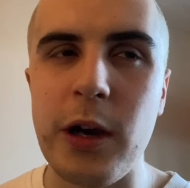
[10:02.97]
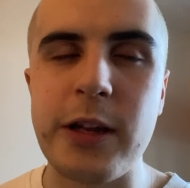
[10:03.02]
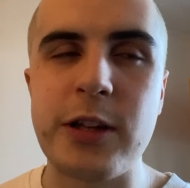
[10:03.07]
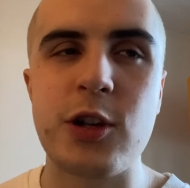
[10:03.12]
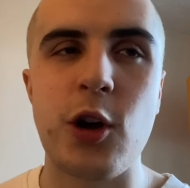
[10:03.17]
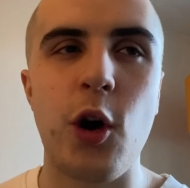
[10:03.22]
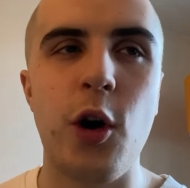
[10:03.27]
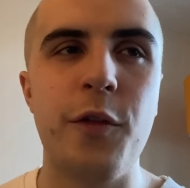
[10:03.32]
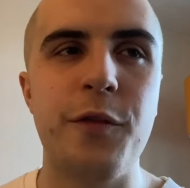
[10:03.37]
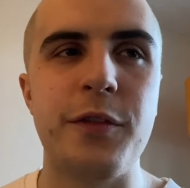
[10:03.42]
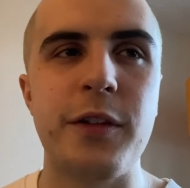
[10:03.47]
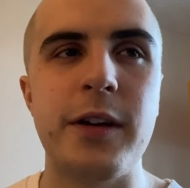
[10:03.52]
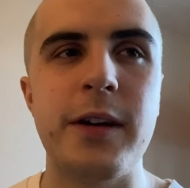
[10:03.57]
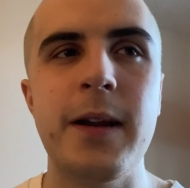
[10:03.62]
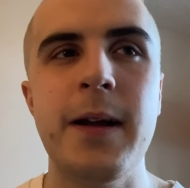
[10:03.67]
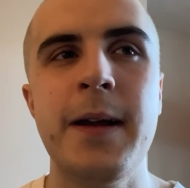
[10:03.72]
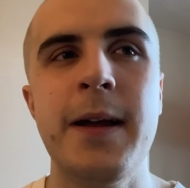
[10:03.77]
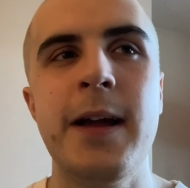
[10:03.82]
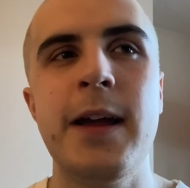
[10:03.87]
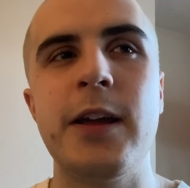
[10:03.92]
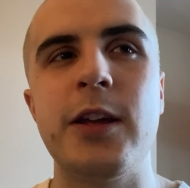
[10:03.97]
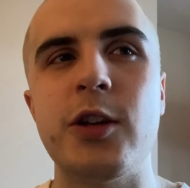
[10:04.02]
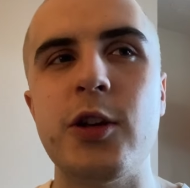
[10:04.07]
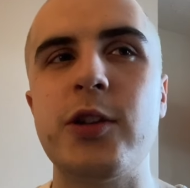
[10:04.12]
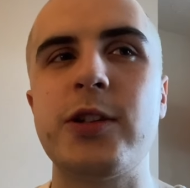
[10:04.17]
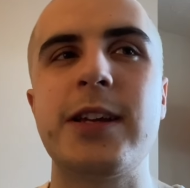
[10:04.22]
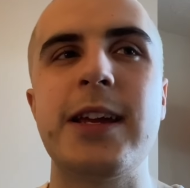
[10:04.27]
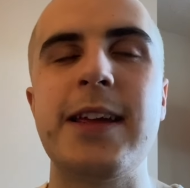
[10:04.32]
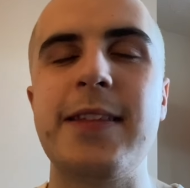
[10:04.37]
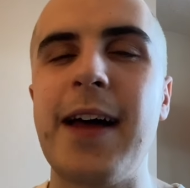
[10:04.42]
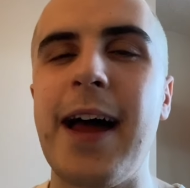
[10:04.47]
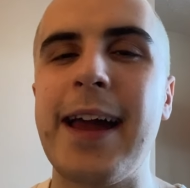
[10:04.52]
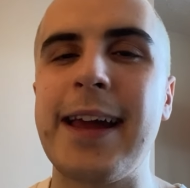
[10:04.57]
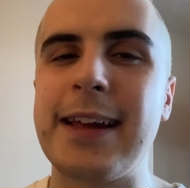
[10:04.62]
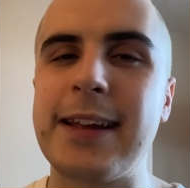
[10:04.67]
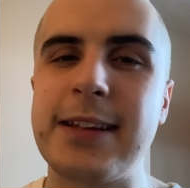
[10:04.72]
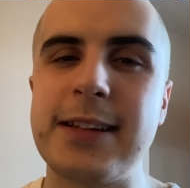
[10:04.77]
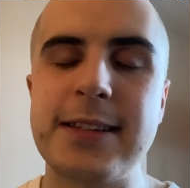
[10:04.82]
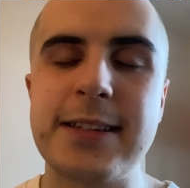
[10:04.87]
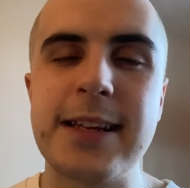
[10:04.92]
it off. And you see that
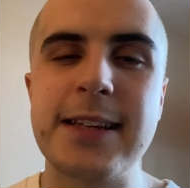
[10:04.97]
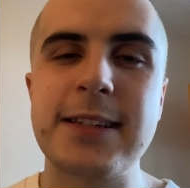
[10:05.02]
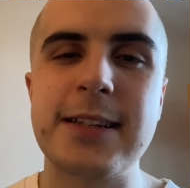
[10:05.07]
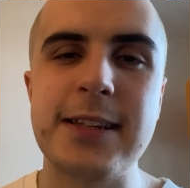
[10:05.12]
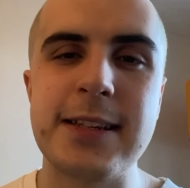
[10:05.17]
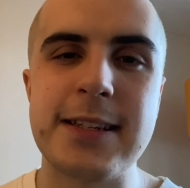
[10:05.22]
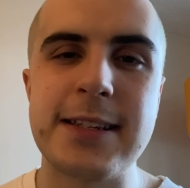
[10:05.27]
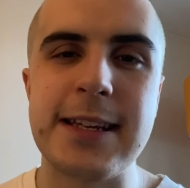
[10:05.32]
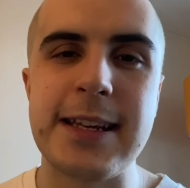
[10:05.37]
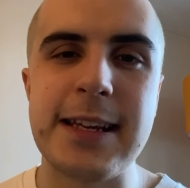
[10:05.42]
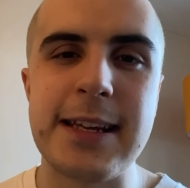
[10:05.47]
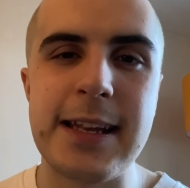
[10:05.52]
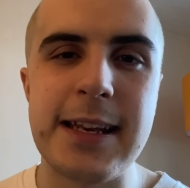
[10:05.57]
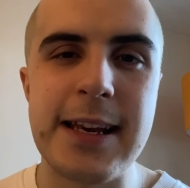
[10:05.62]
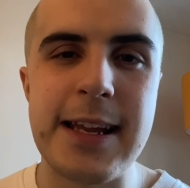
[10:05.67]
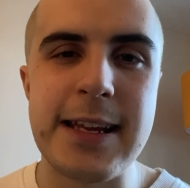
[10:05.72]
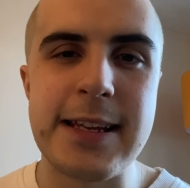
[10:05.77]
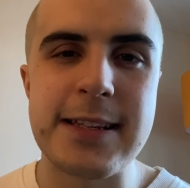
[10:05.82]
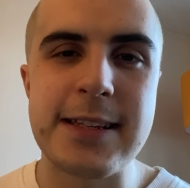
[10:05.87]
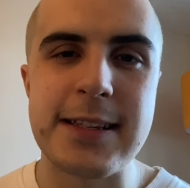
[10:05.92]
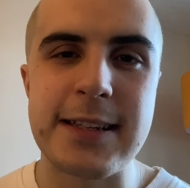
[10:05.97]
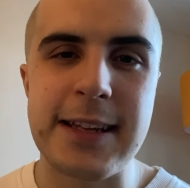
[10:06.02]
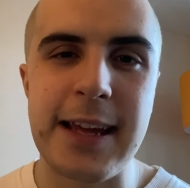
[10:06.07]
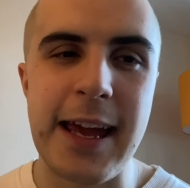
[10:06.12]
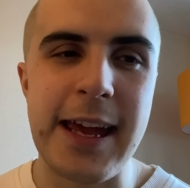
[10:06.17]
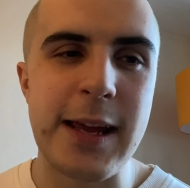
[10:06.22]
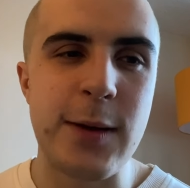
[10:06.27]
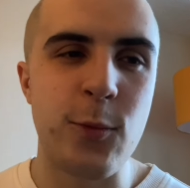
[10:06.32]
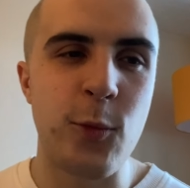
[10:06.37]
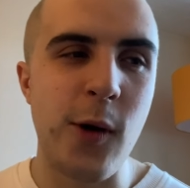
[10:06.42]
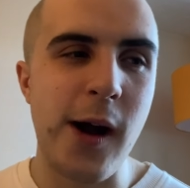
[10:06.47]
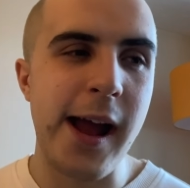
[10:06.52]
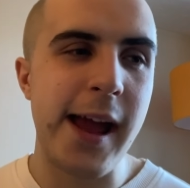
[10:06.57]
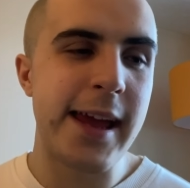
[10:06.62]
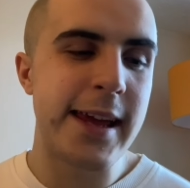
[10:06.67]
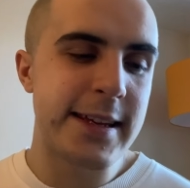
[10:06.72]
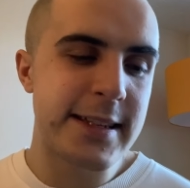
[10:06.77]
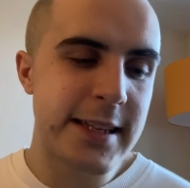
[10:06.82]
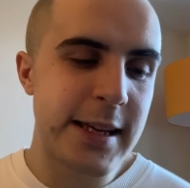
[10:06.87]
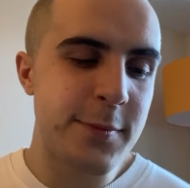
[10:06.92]
inconsistency in his game where
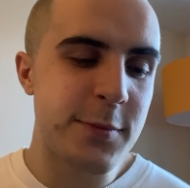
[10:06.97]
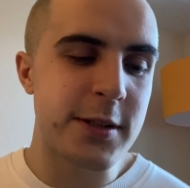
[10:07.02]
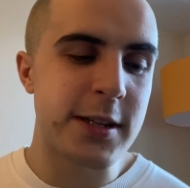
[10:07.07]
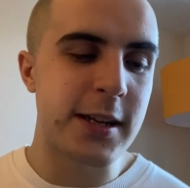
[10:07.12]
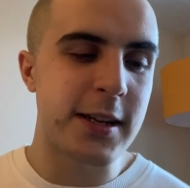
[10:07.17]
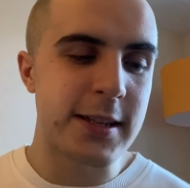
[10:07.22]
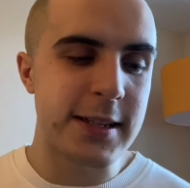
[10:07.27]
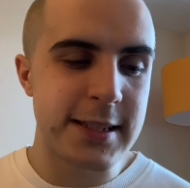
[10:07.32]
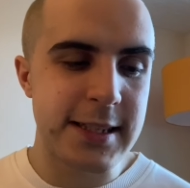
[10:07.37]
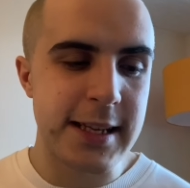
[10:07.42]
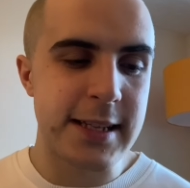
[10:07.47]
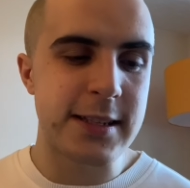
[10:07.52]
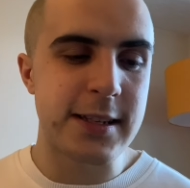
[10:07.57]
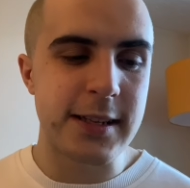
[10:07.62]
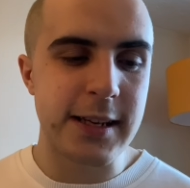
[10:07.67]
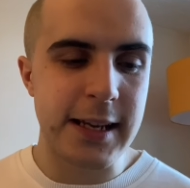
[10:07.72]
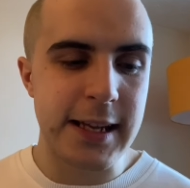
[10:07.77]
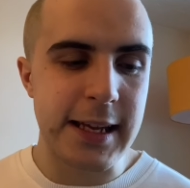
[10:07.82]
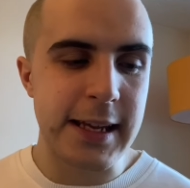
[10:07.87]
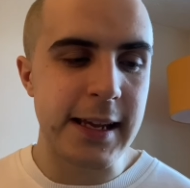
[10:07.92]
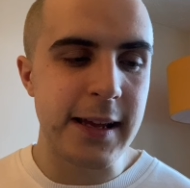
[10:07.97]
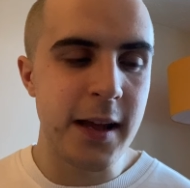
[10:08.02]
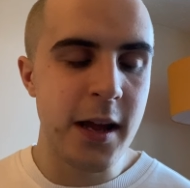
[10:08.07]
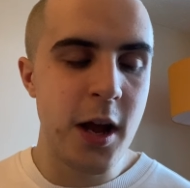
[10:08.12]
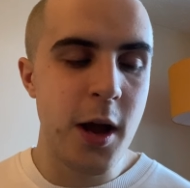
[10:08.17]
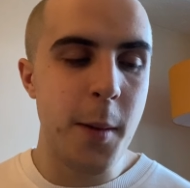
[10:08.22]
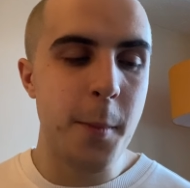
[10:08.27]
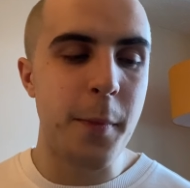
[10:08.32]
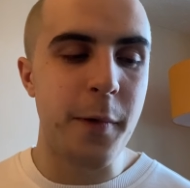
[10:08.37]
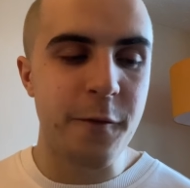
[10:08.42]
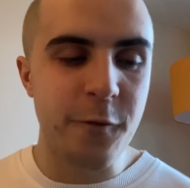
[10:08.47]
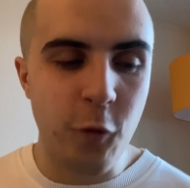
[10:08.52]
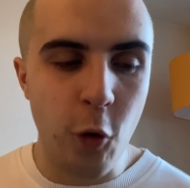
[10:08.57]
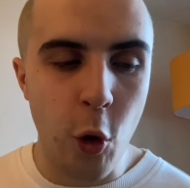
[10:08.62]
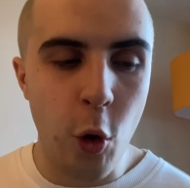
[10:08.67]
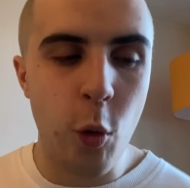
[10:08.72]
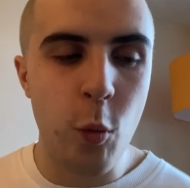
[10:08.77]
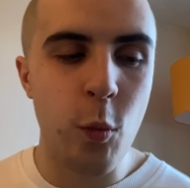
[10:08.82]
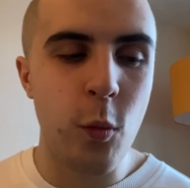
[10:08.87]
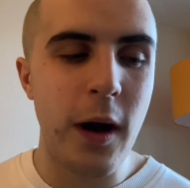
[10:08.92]
he seems to consistently
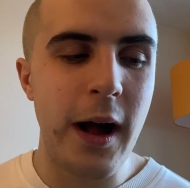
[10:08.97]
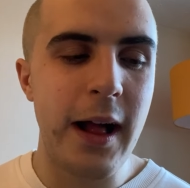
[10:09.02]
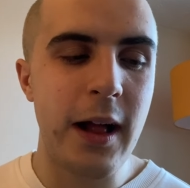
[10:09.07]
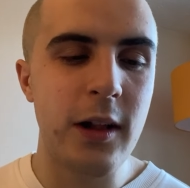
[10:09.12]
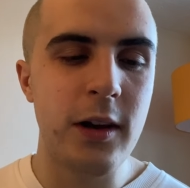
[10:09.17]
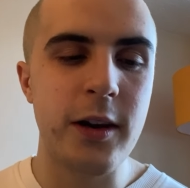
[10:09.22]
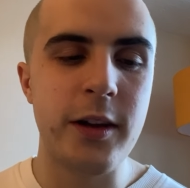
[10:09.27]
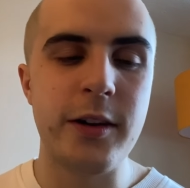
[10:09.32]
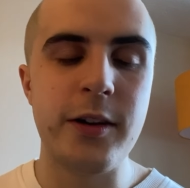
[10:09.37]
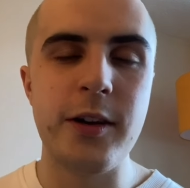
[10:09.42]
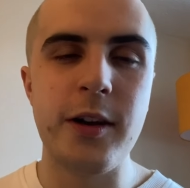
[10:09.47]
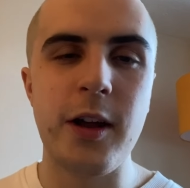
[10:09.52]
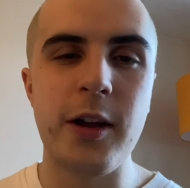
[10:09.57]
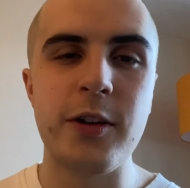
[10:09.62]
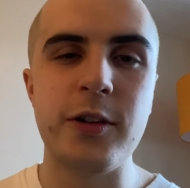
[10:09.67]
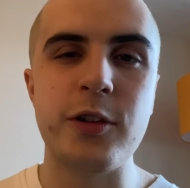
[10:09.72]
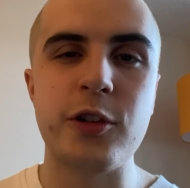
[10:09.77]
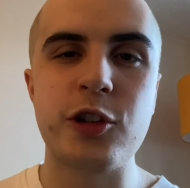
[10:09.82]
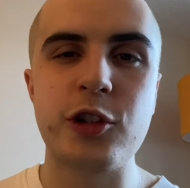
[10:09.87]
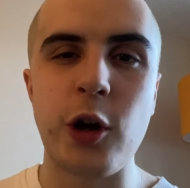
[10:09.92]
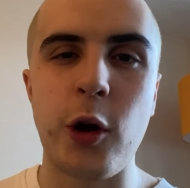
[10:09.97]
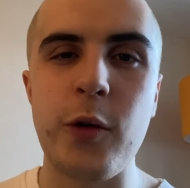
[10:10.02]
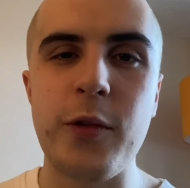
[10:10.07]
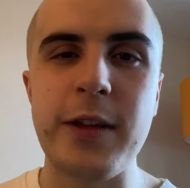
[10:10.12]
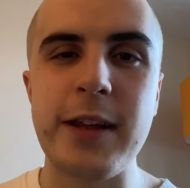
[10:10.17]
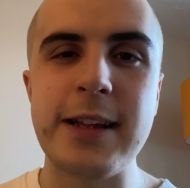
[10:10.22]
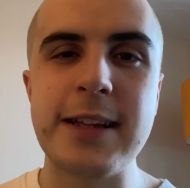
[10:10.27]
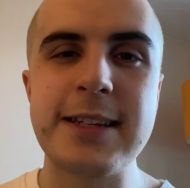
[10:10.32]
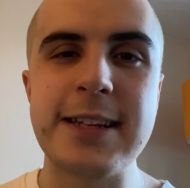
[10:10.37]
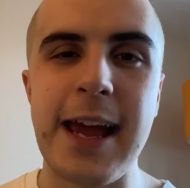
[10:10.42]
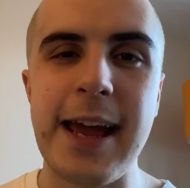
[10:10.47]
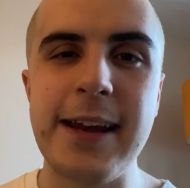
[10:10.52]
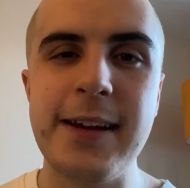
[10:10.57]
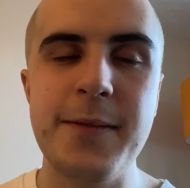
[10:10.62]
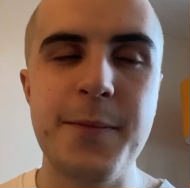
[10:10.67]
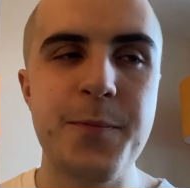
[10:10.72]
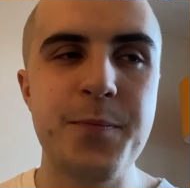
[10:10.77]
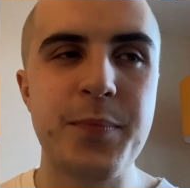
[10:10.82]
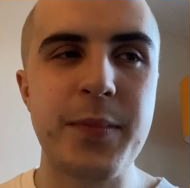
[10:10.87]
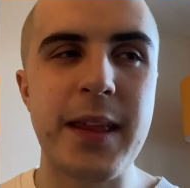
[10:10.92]
perform well and, and show the intent.